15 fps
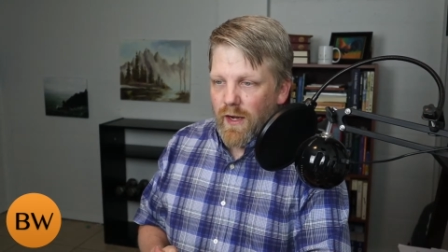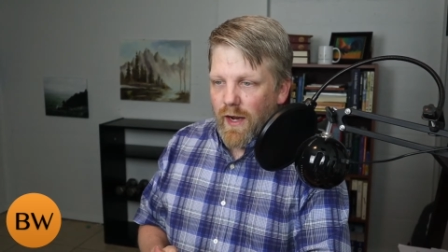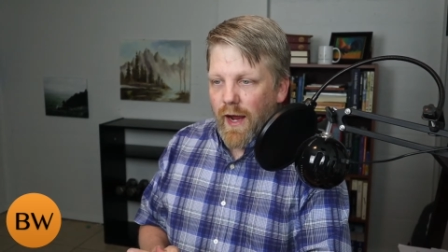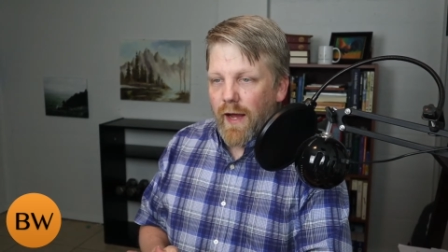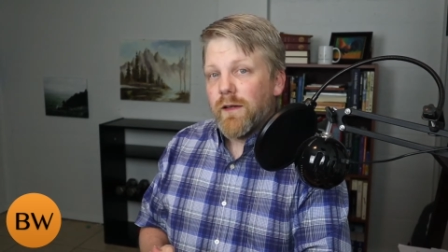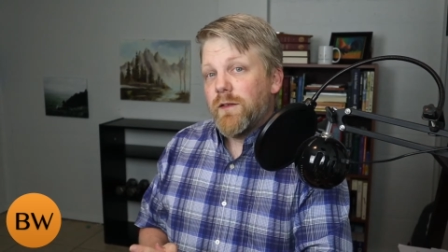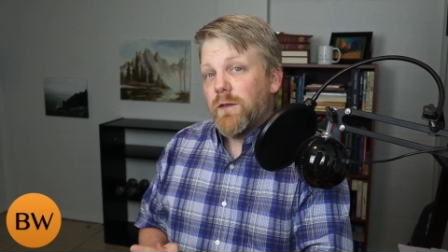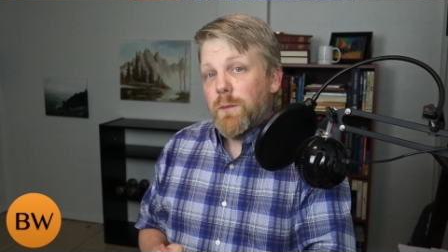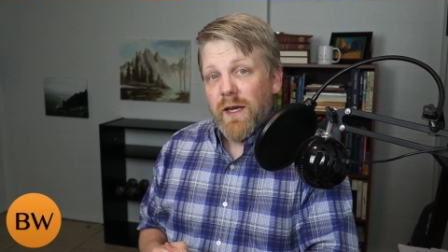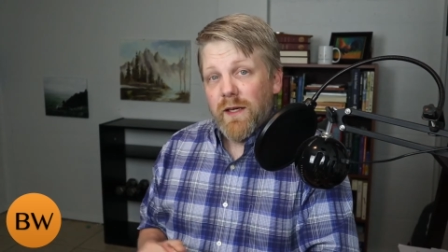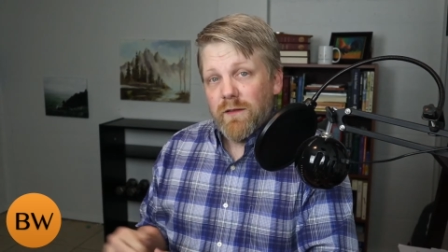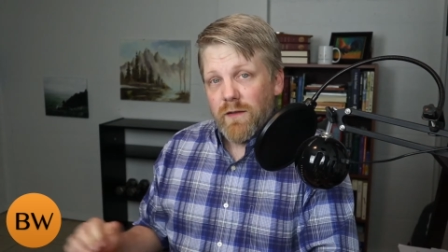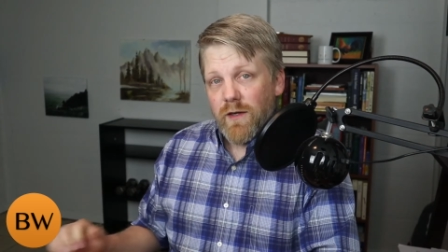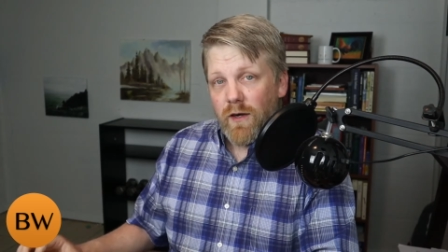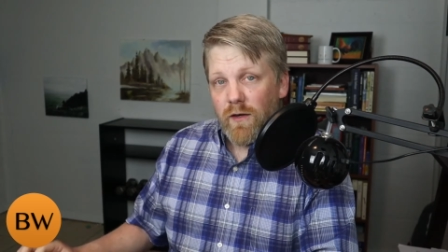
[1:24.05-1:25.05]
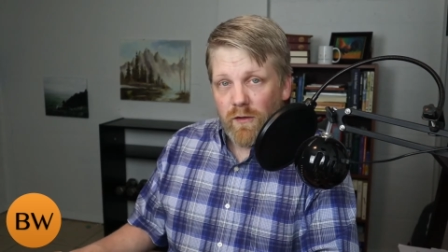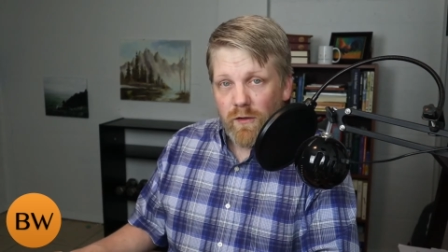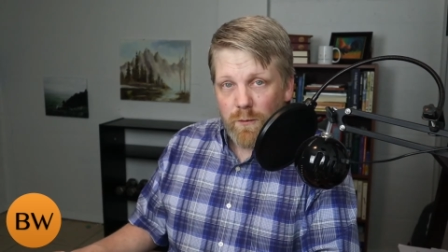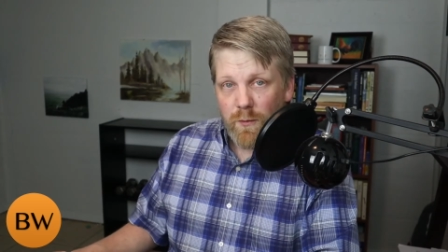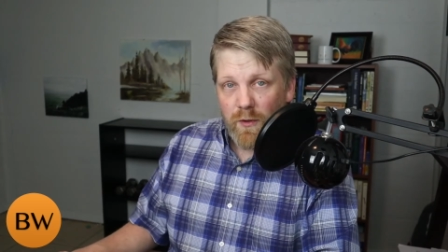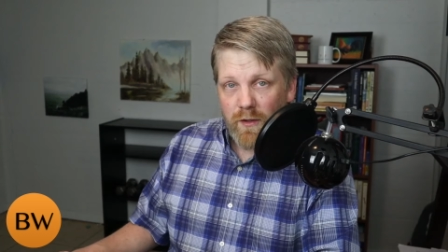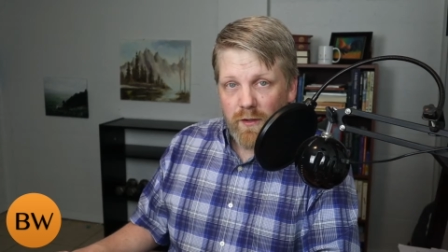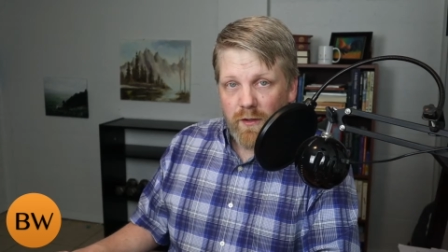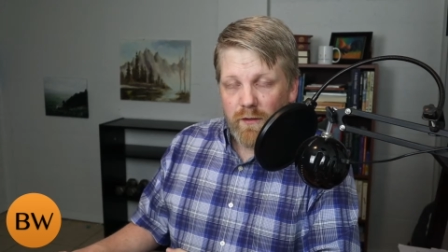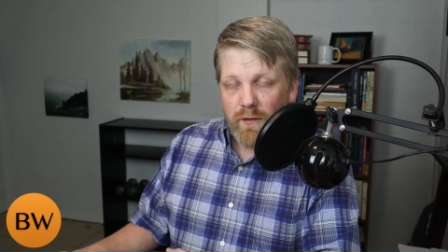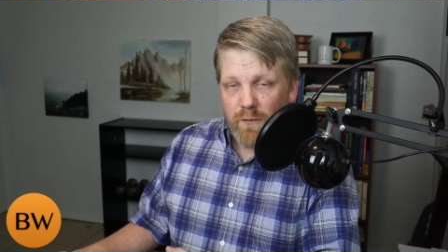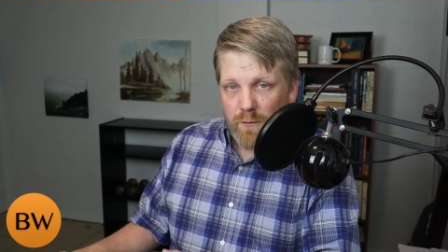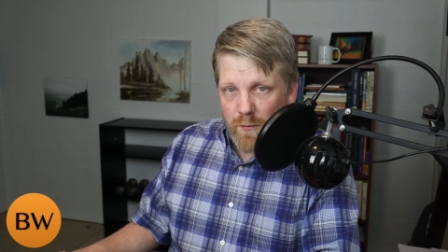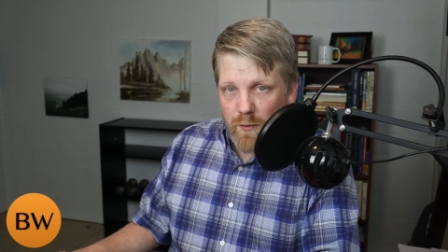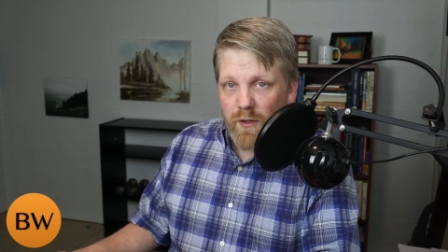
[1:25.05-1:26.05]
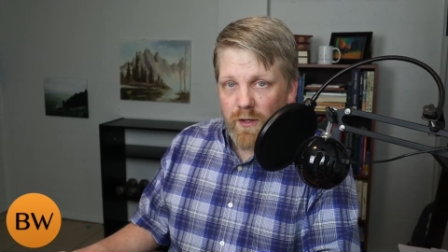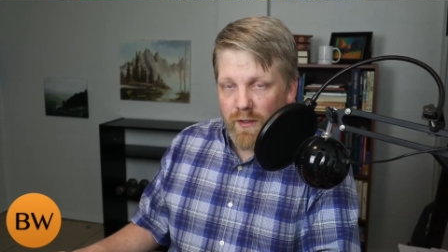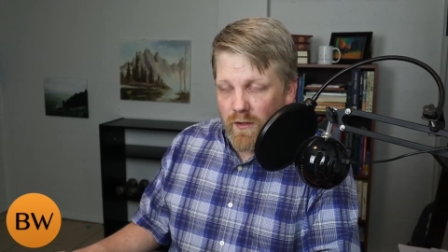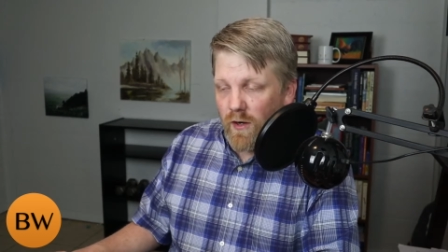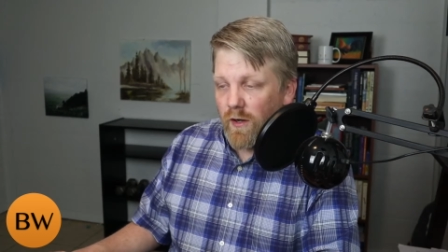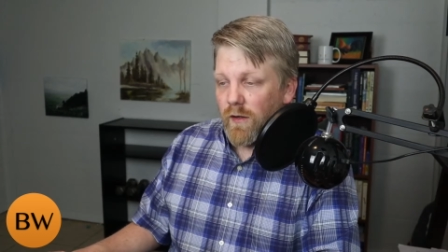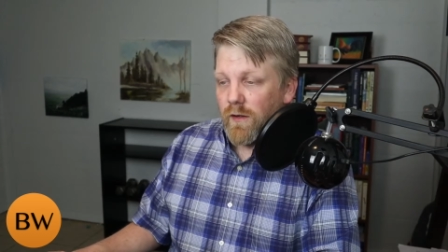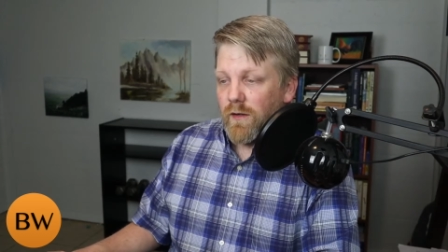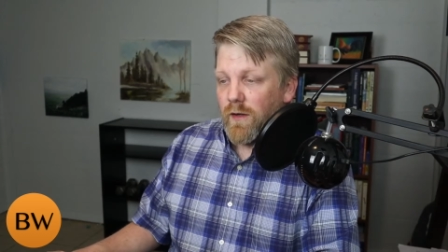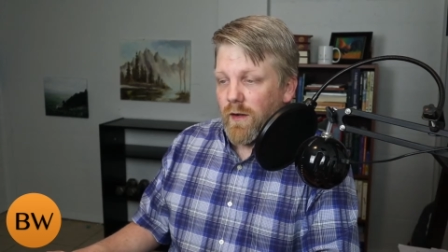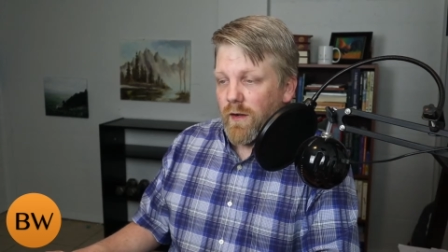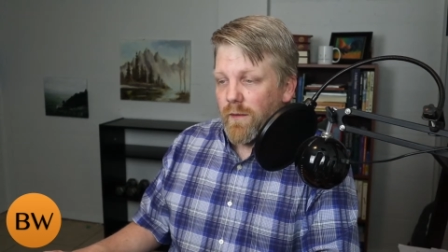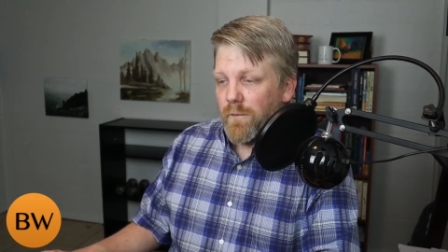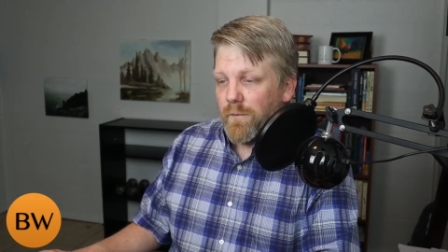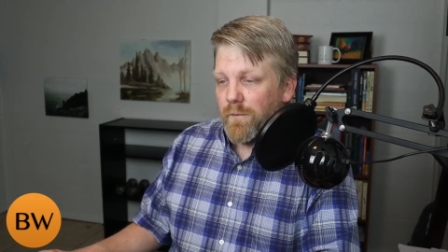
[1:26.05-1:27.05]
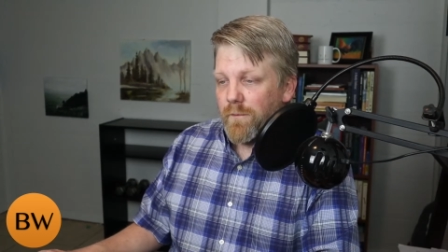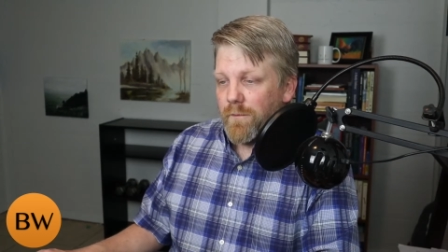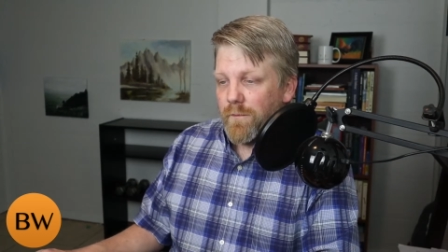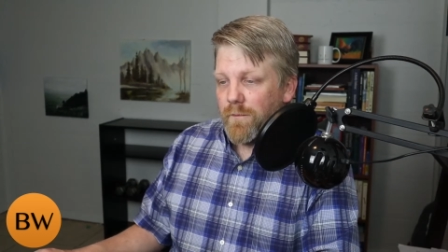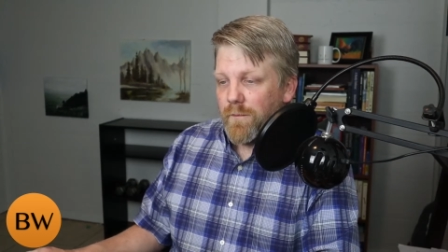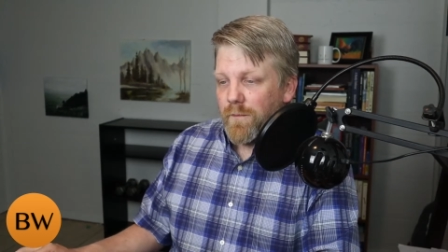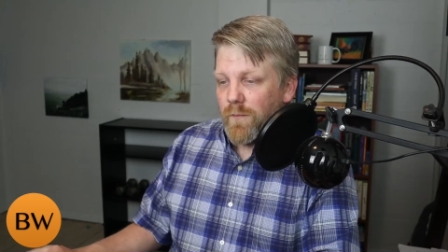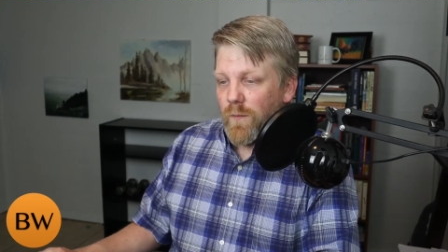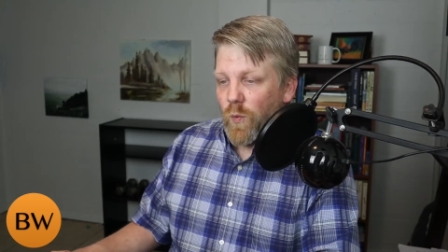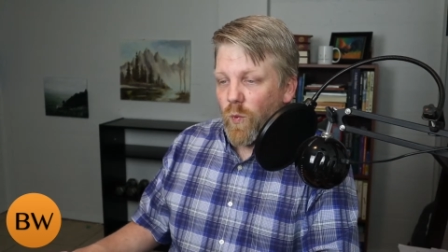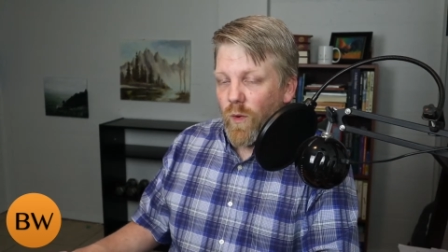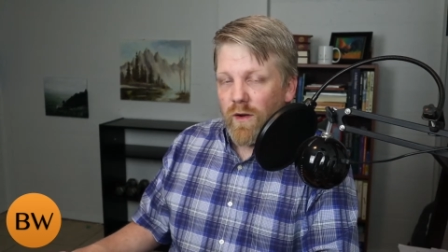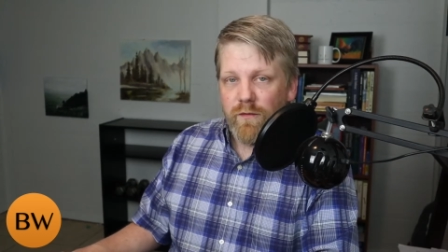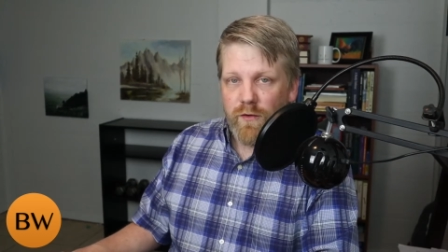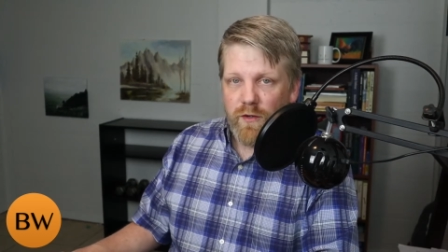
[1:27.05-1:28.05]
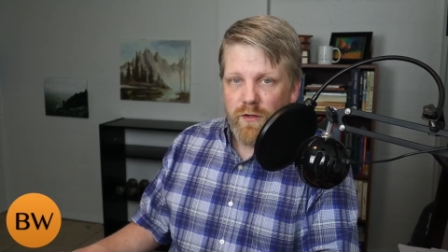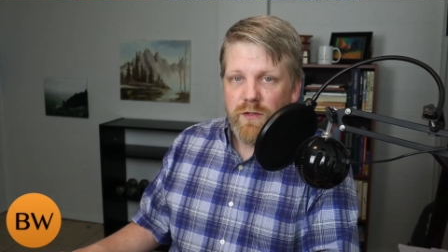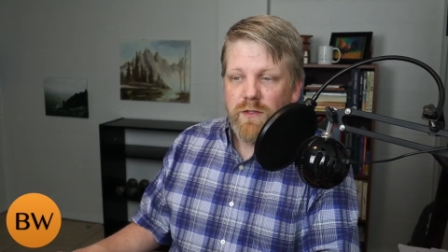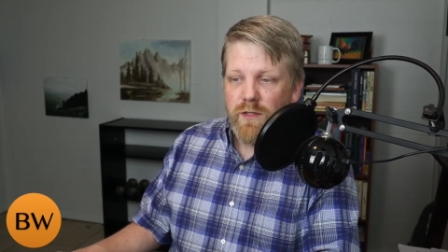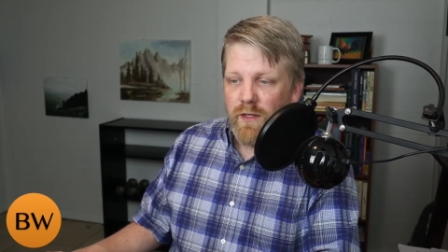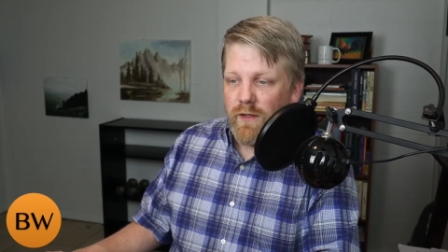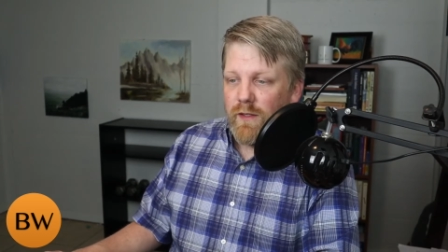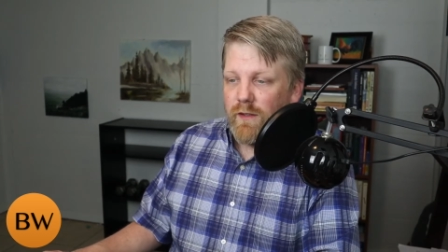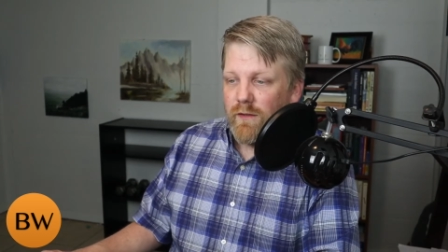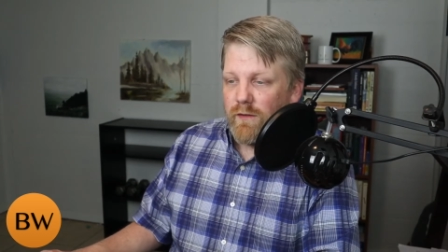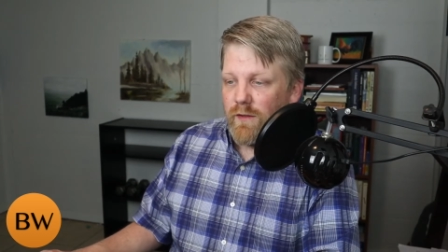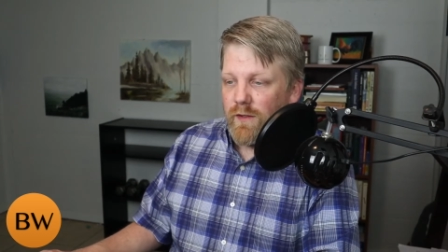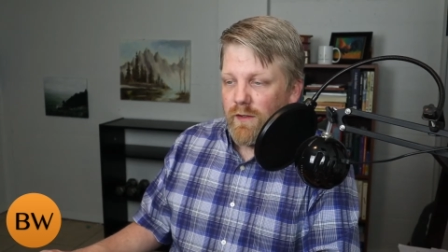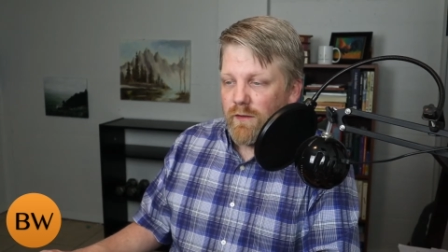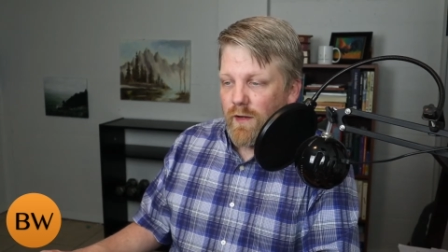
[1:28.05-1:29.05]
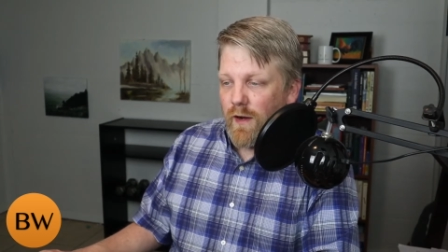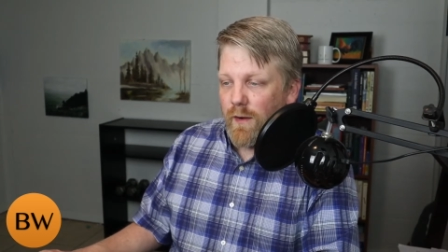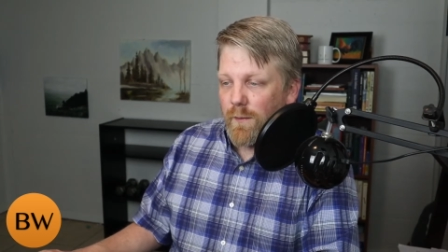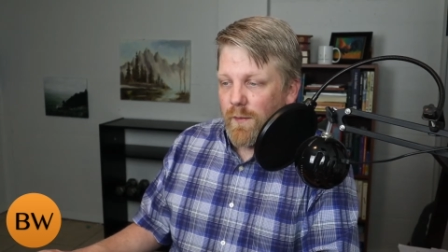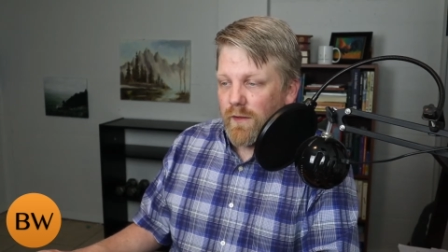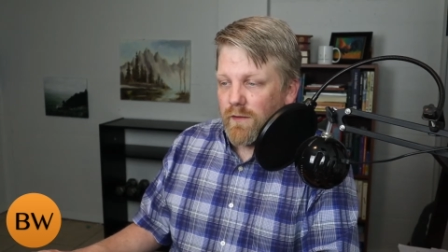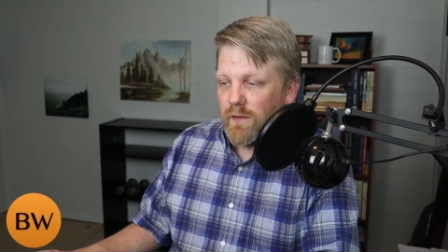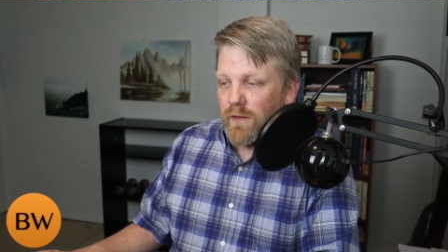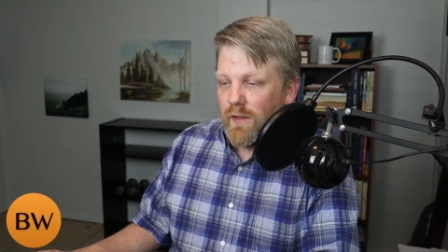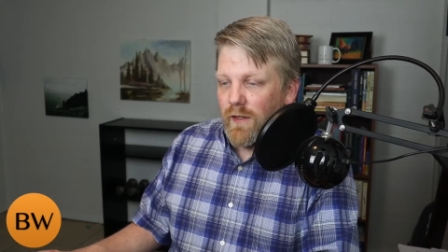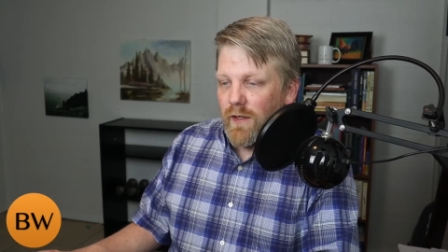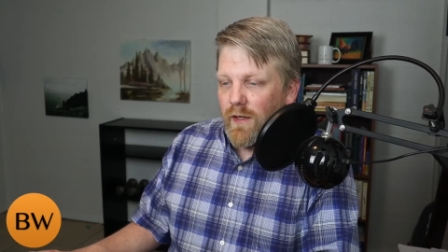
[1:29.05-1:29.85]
Alex makes Kara look pretty pretty darn um, well versed in these these topics.